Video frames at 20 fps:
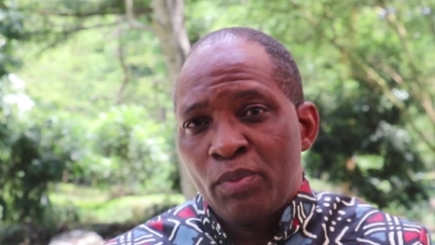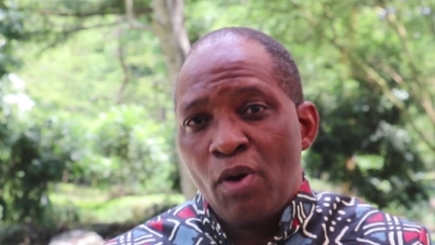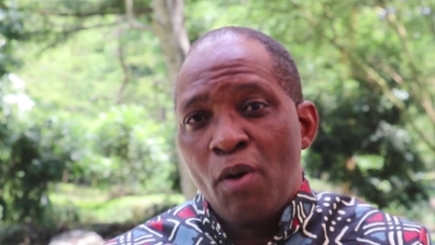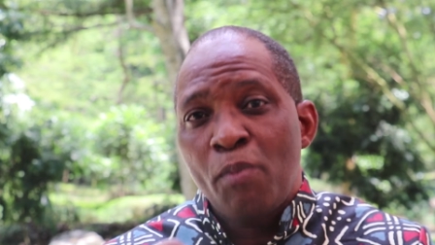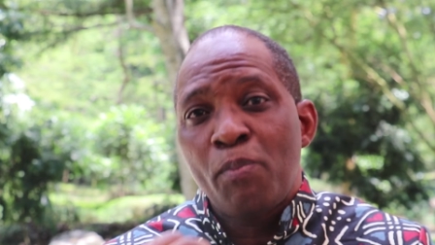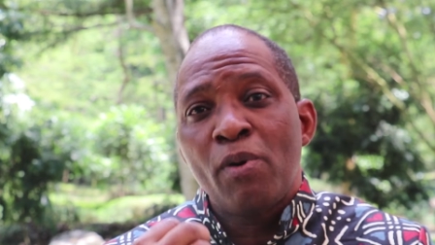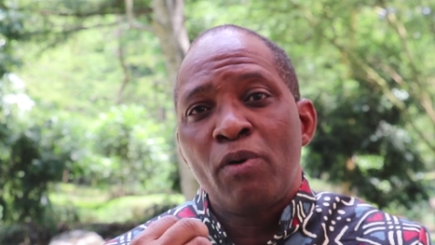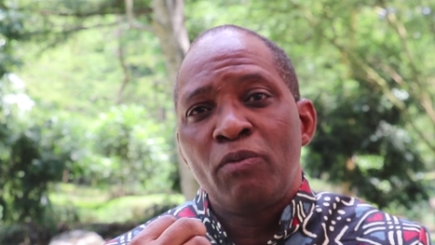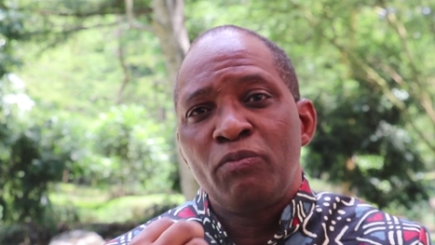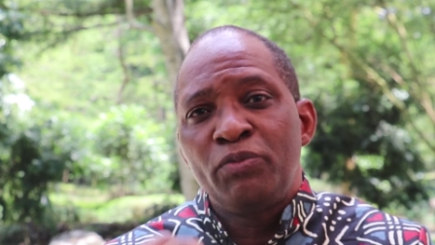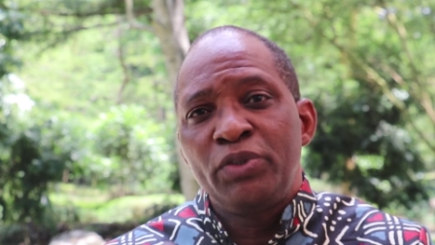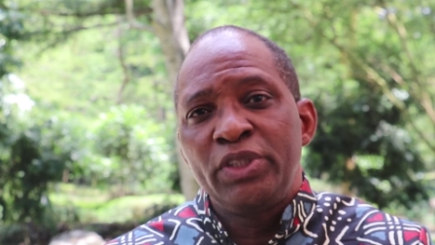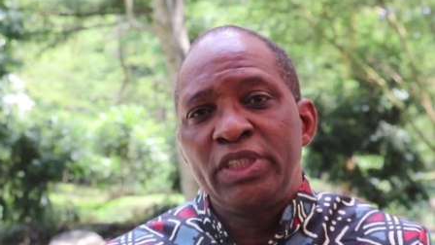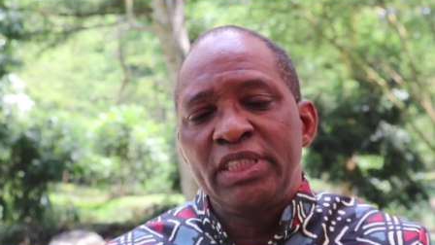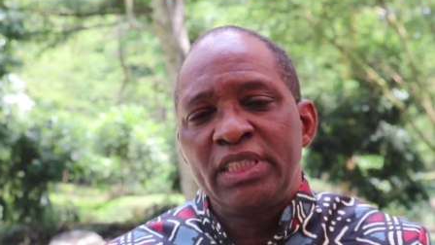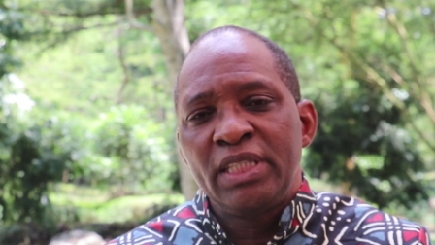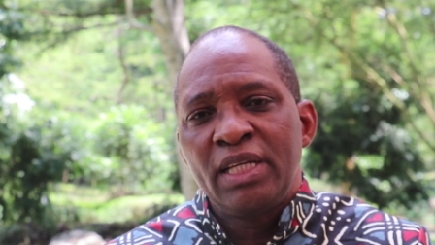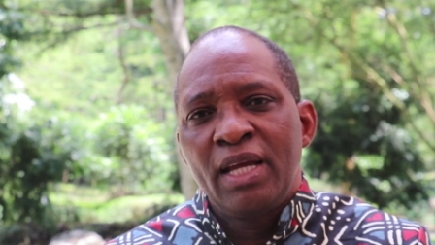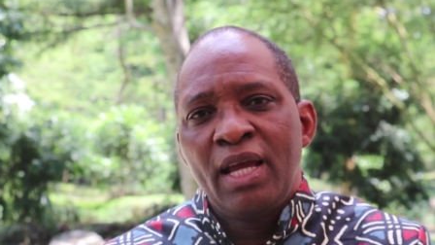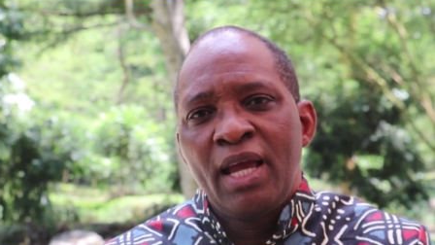upon which
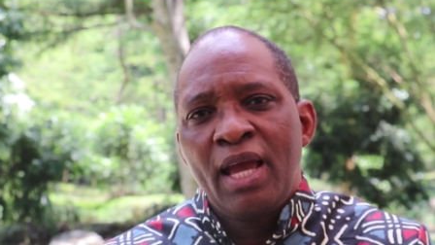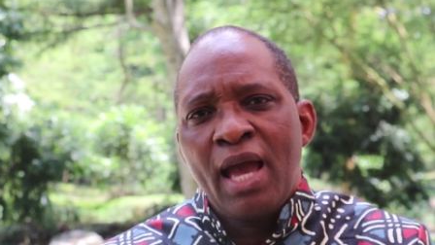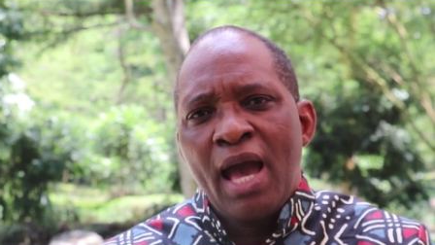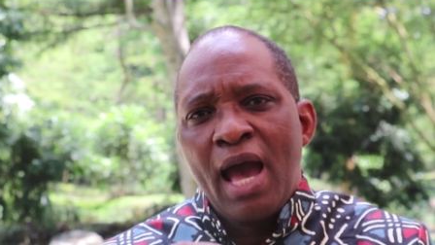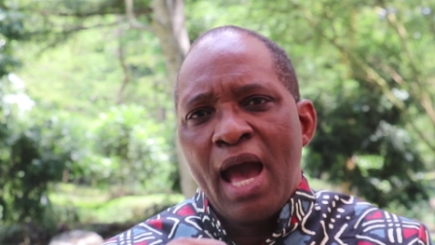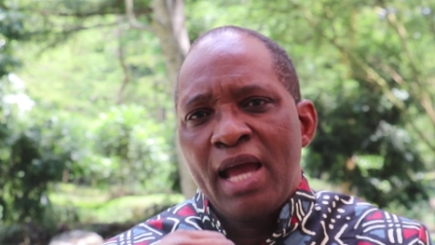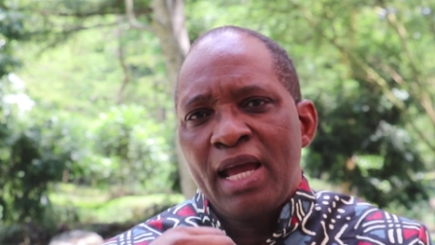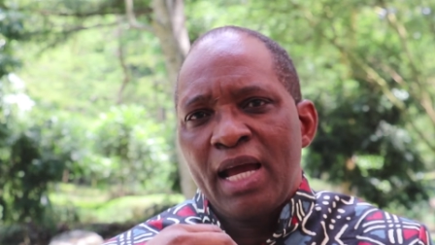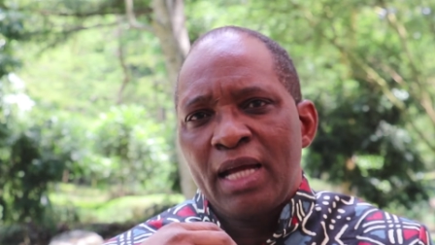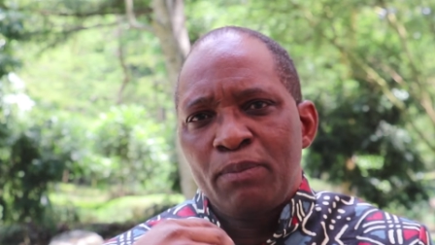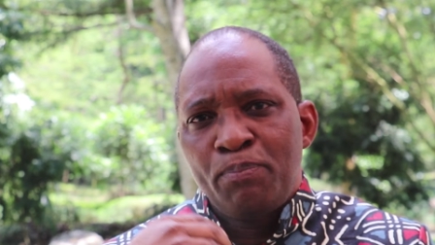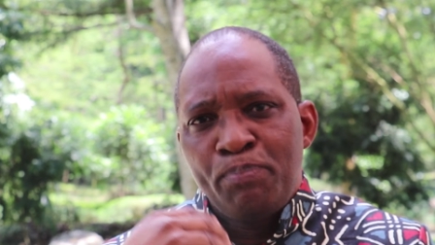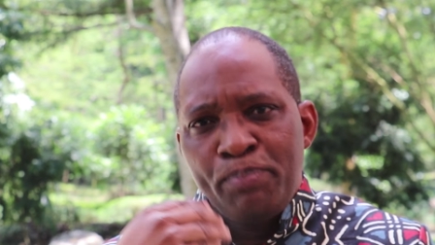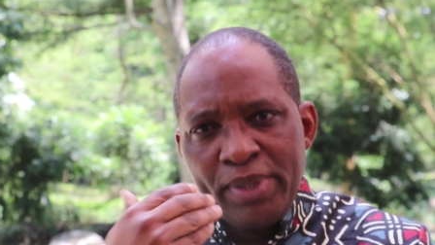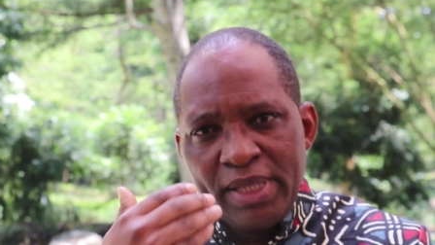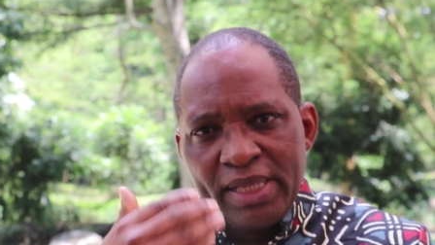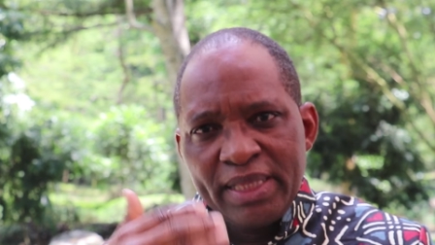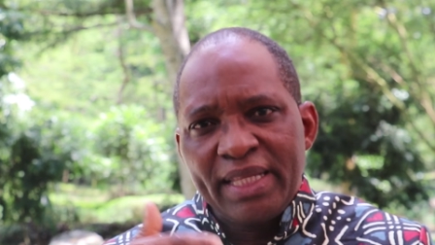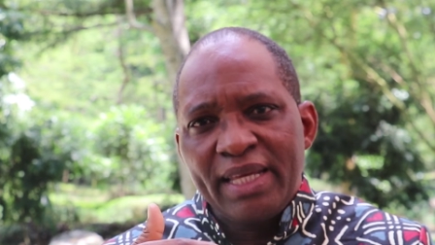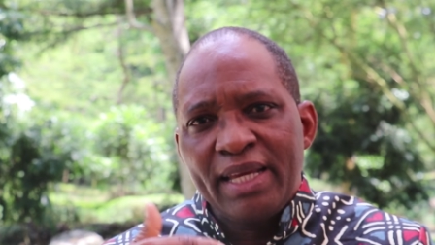I had
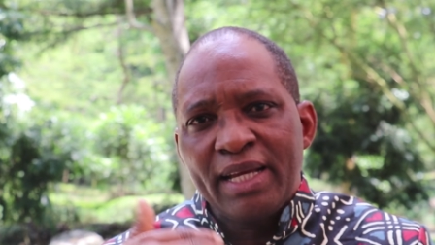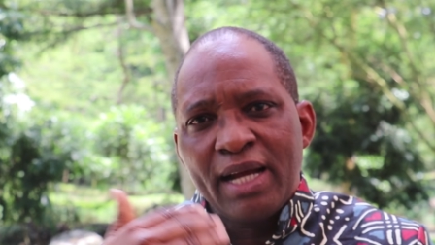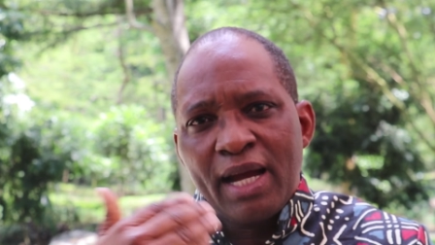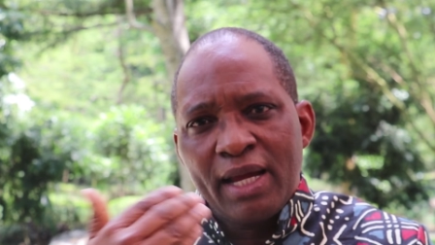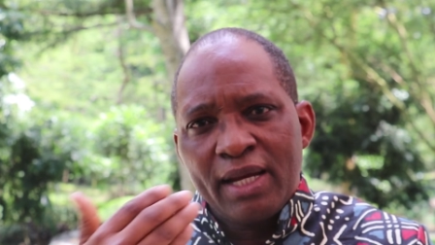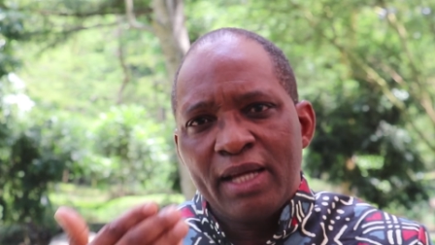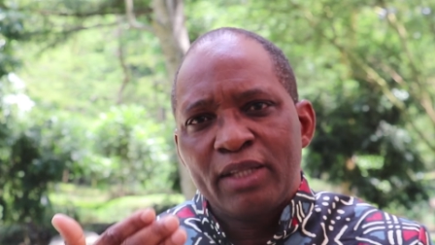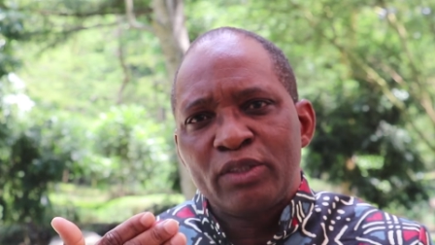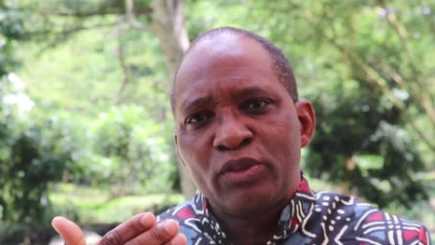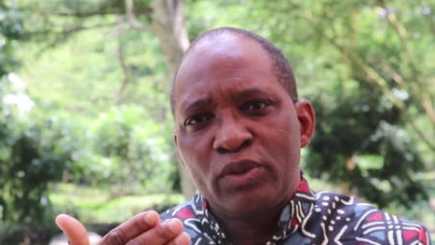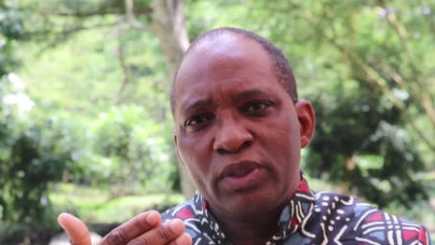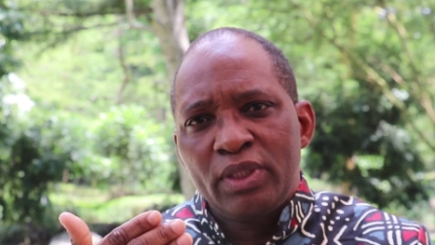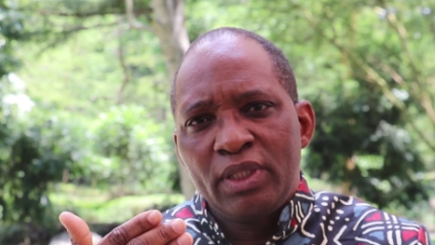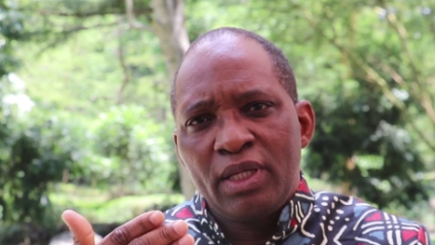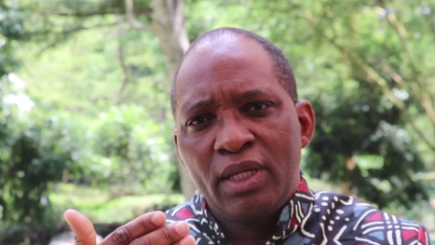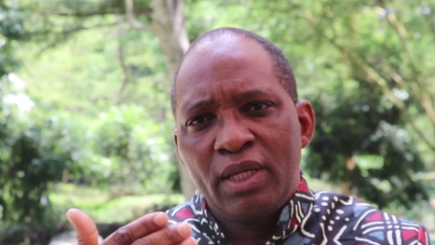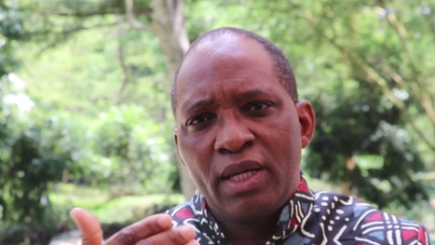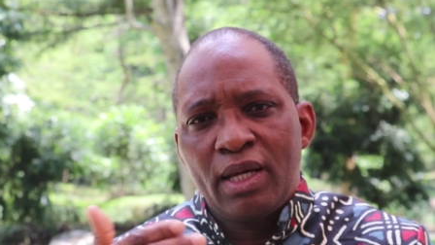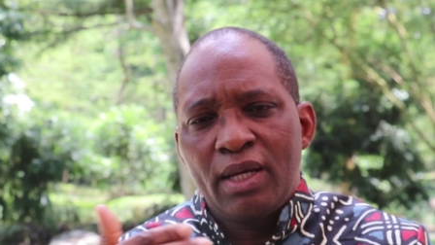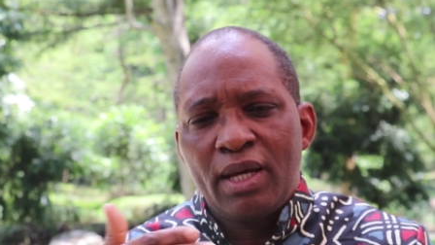built a career today.